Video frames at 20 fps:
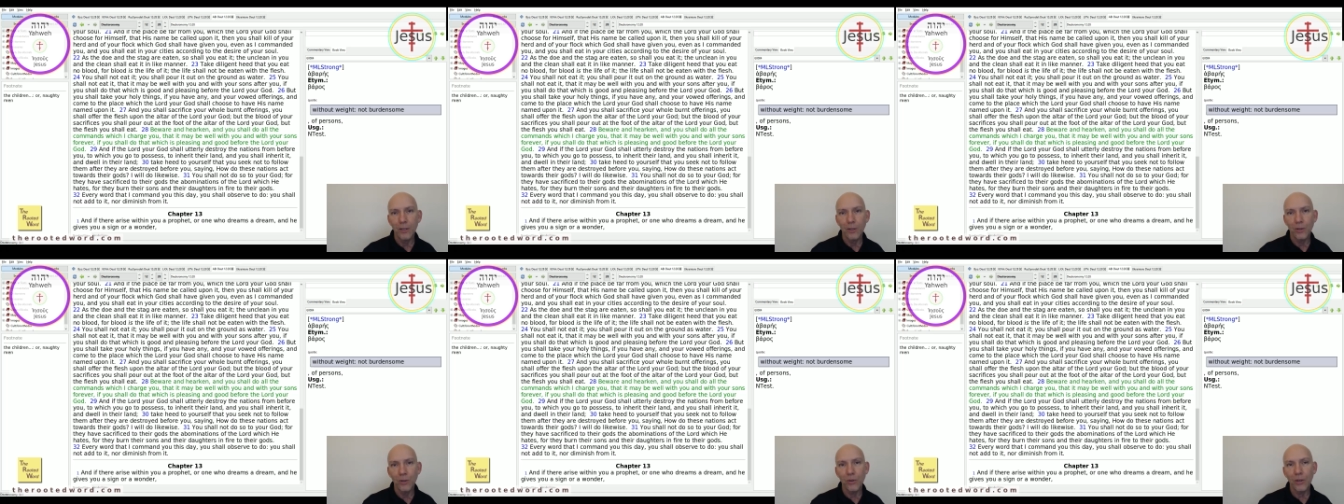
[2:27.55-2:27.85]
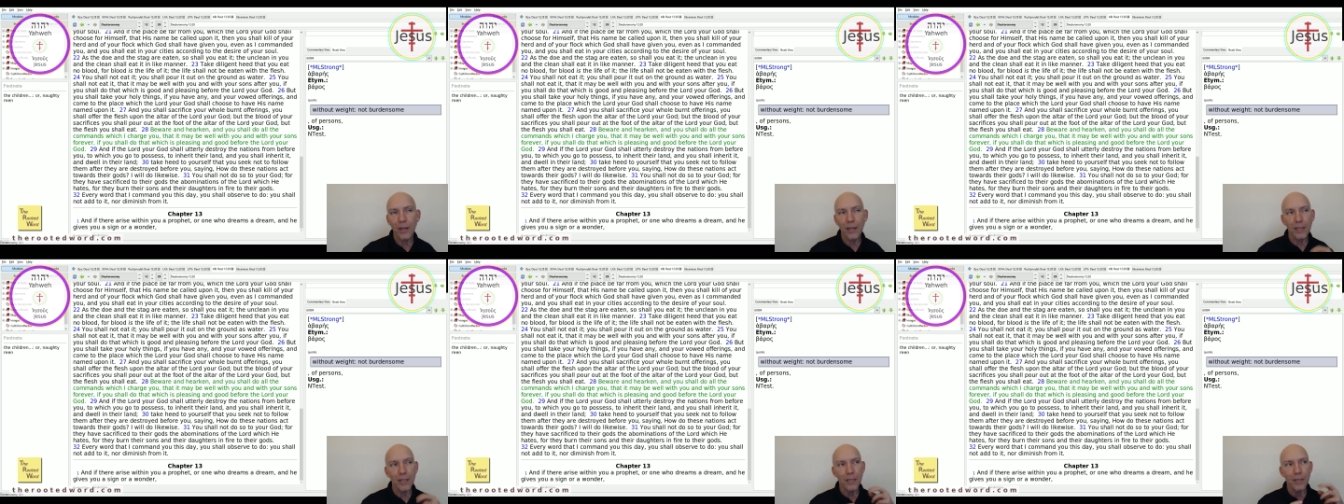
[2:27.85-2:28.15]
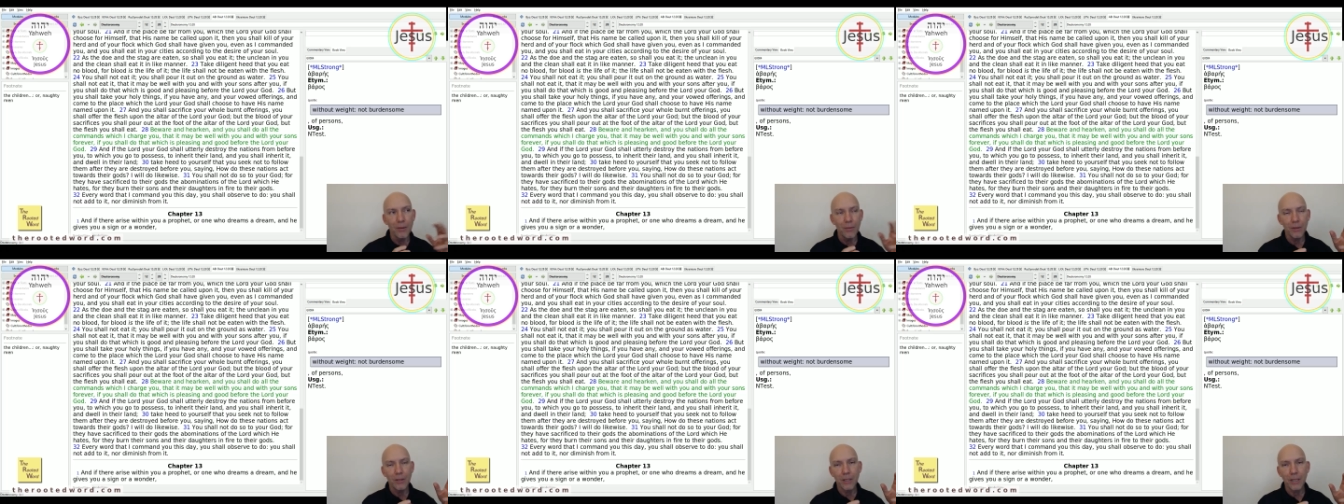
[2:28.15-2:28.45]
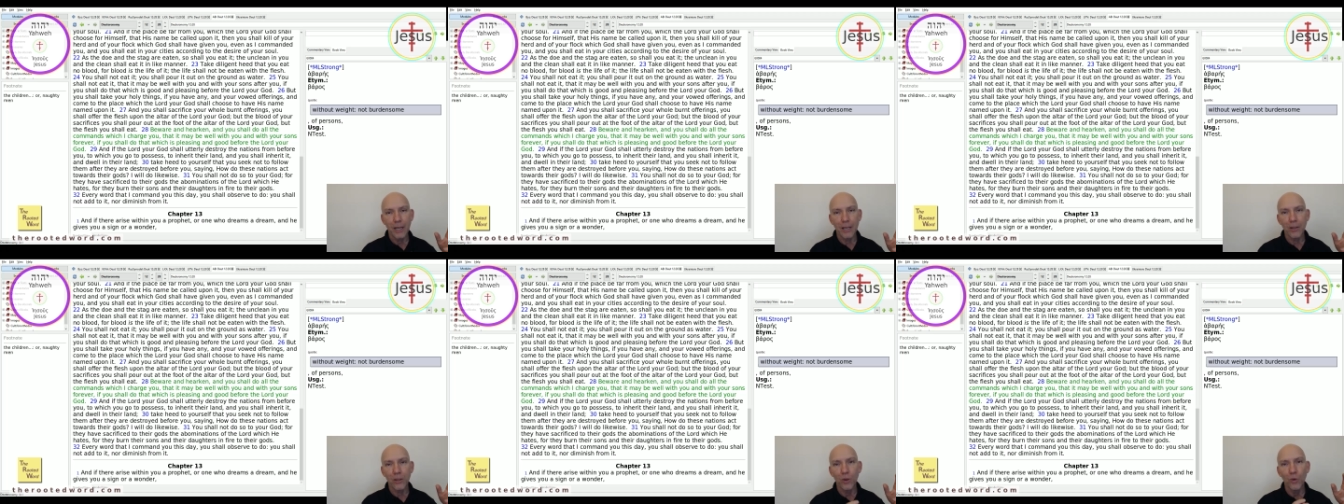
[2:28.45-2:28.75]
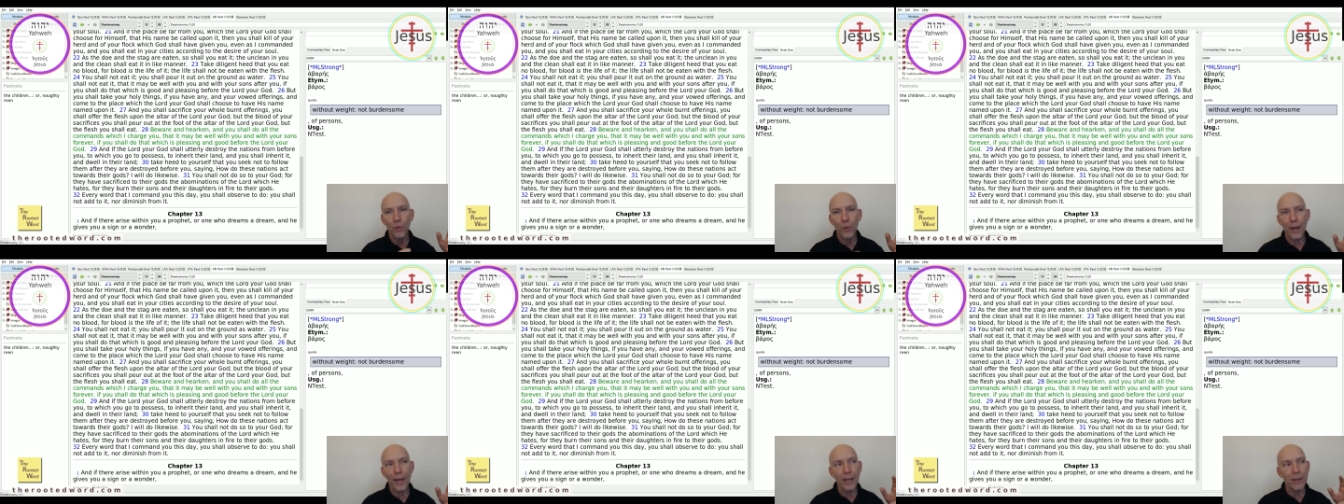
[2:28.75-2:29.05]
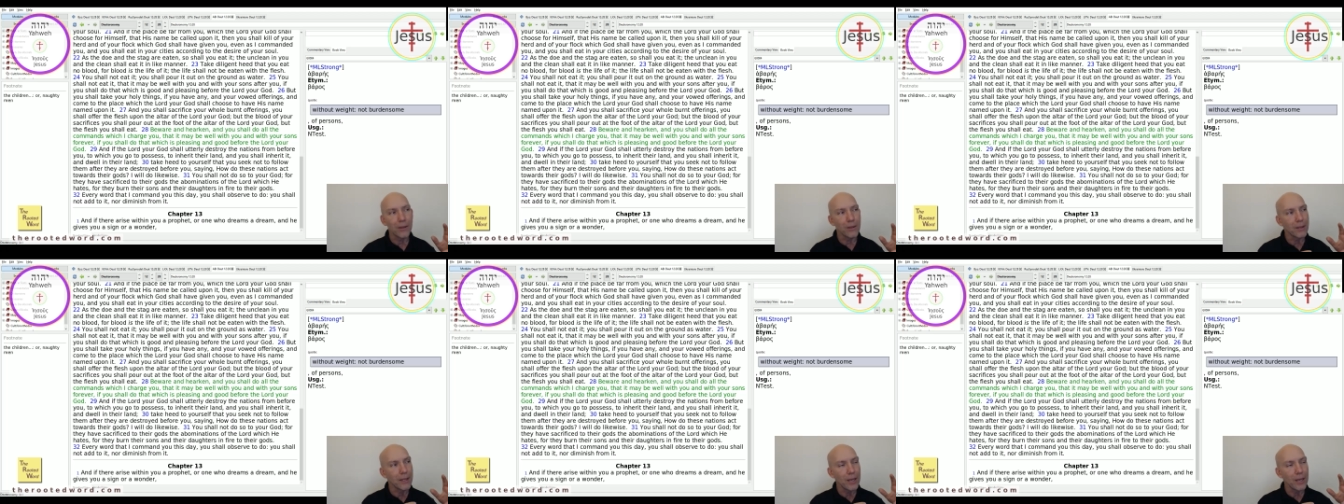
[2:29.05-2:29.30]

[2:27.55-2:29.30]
Do not imitate the way that they